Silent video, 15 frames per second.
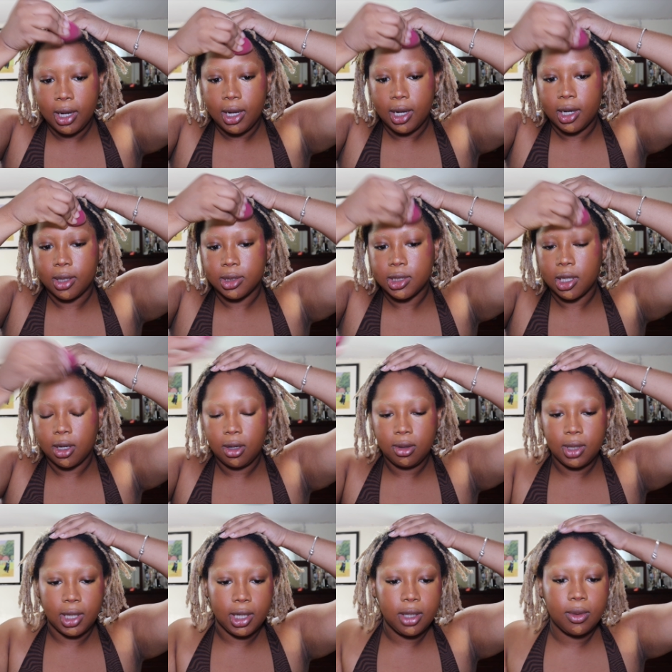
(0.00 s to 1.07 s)
And I was like,
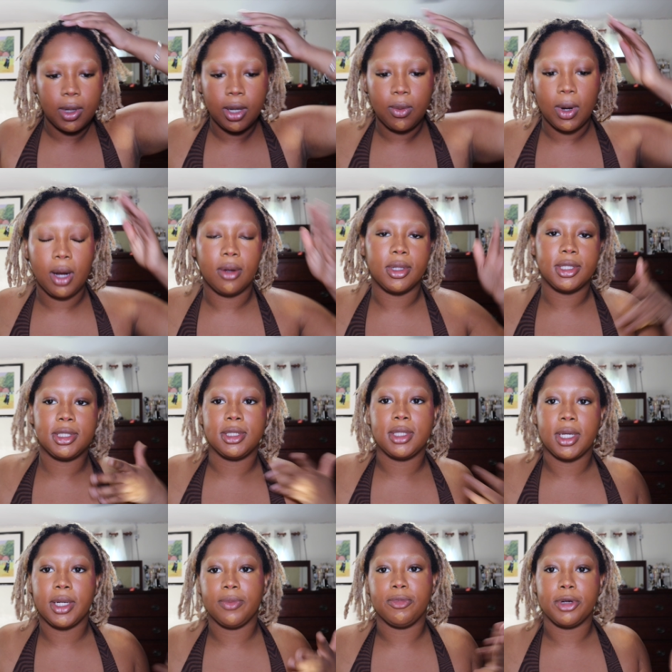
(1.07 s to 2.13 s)
okay, like wow, this is
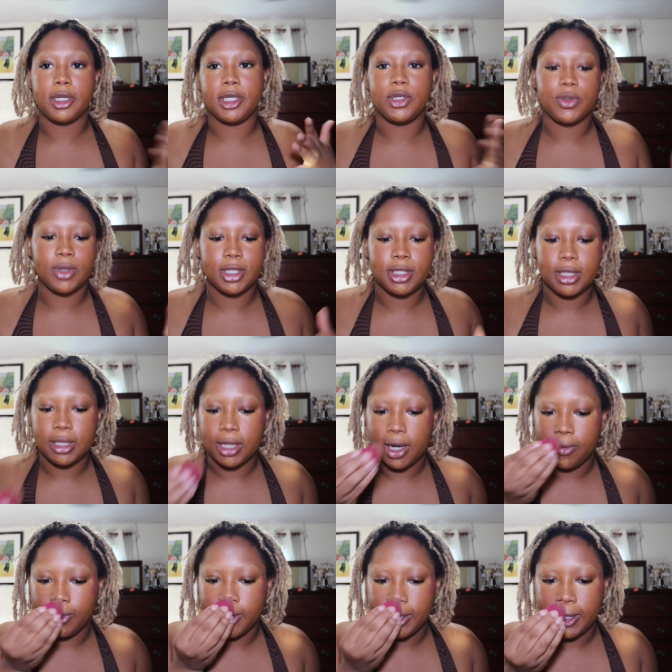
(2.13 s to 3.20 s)
like pretty interesting that
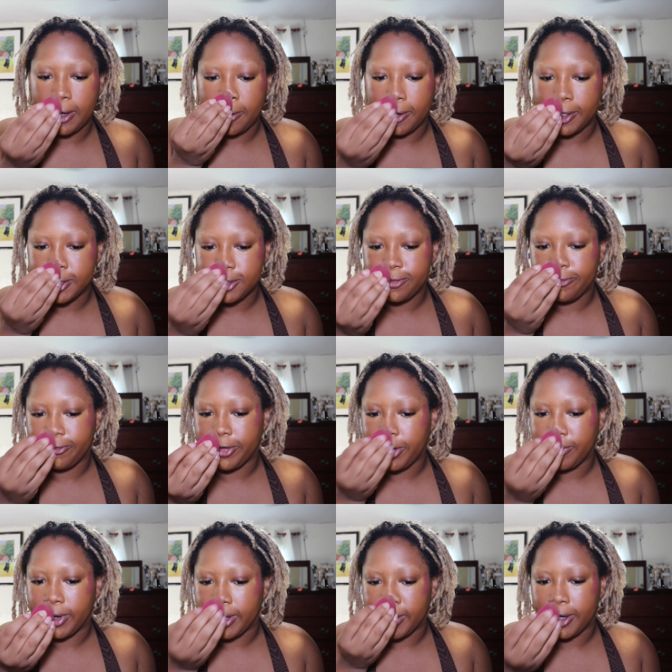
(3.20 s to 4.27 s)
I'm really like this
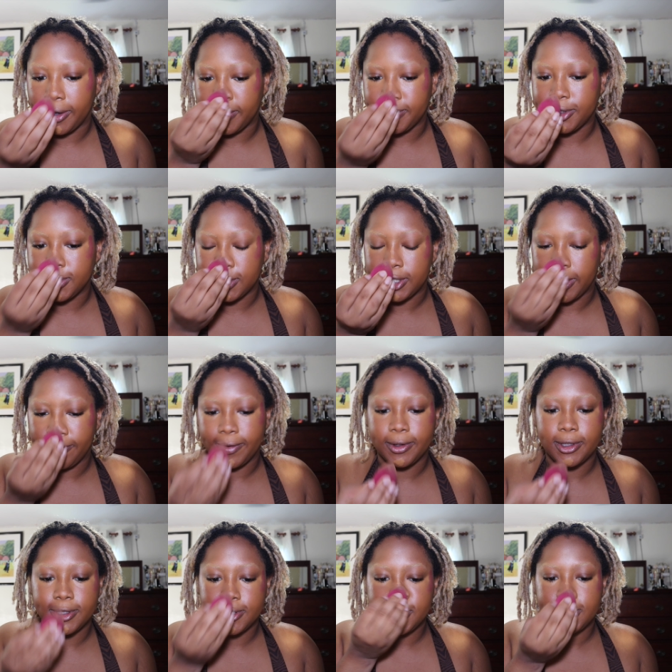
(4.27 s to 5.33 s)
free right now. I'm usually never
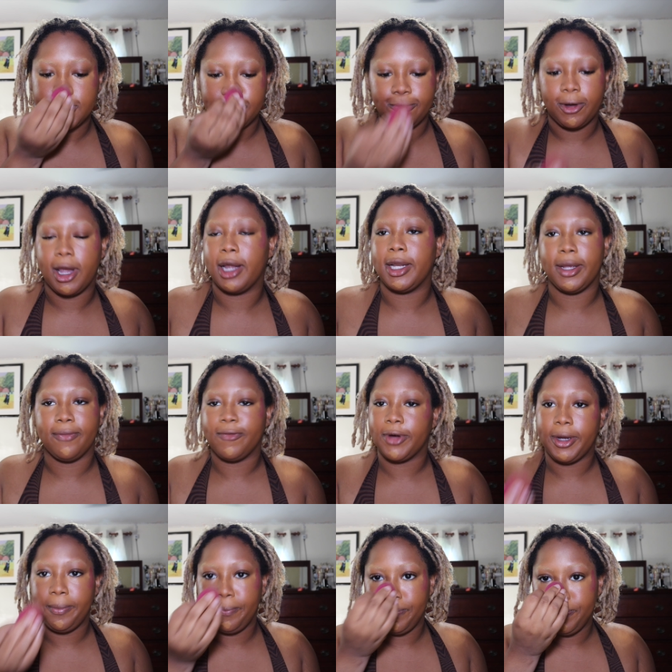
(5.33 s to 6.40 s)
this goddamn
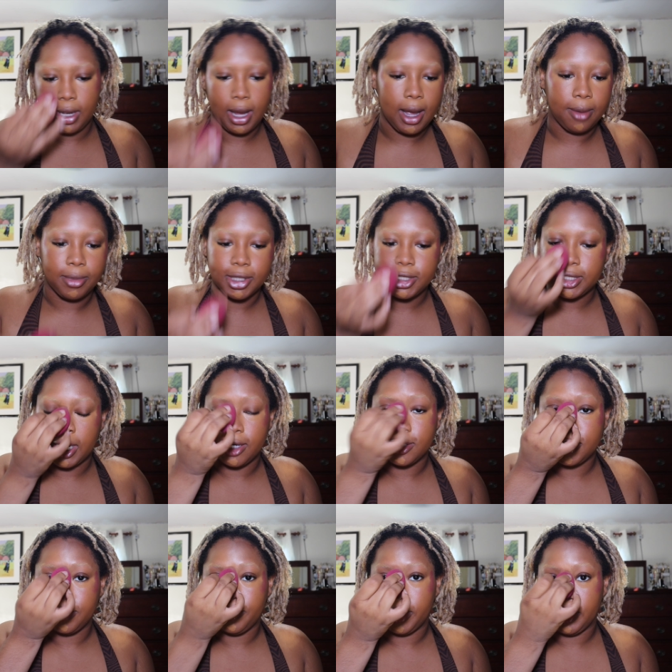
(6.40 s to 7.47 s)
free. I'm
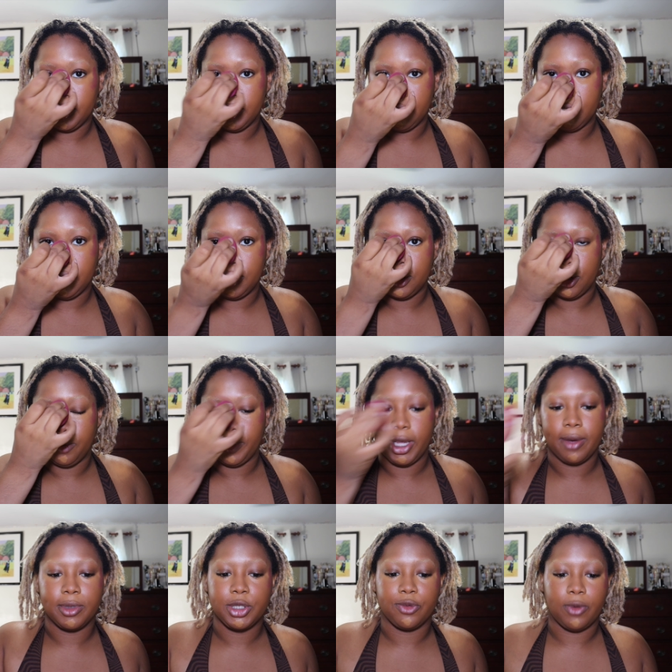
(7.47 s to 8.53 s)
excited to be, you know,
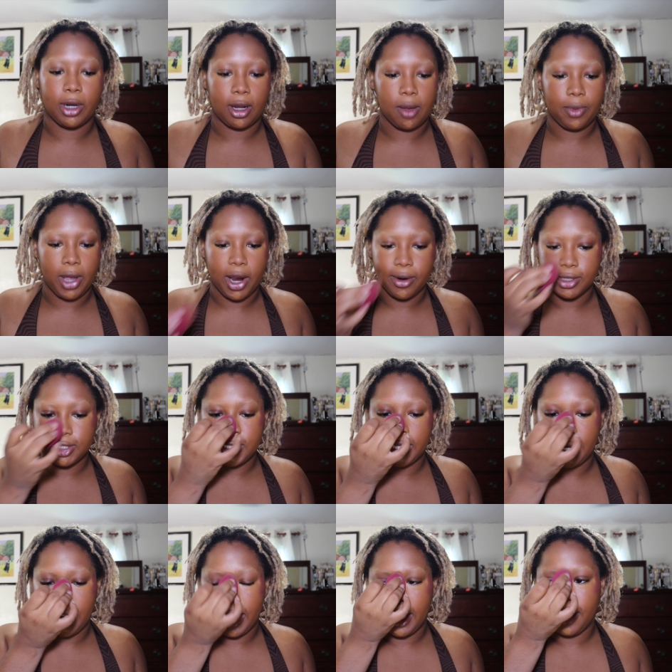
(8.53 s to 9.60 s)
be able to run a couple errands
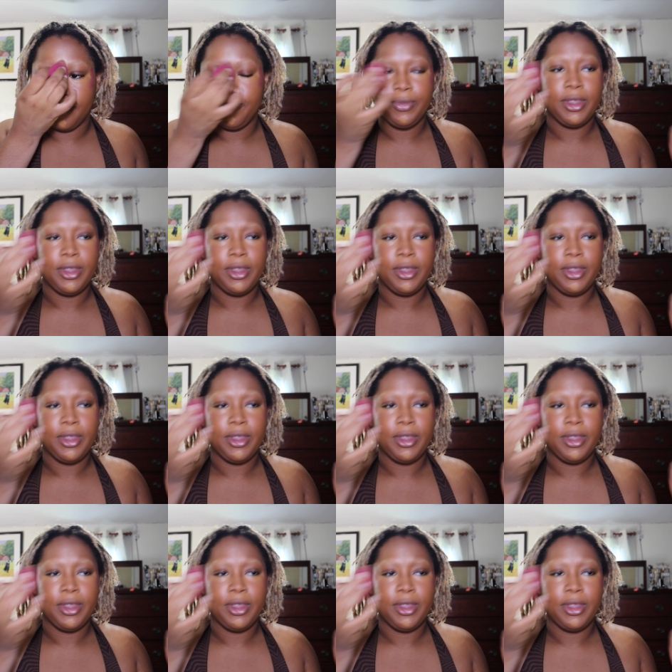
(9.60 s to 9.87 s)
today.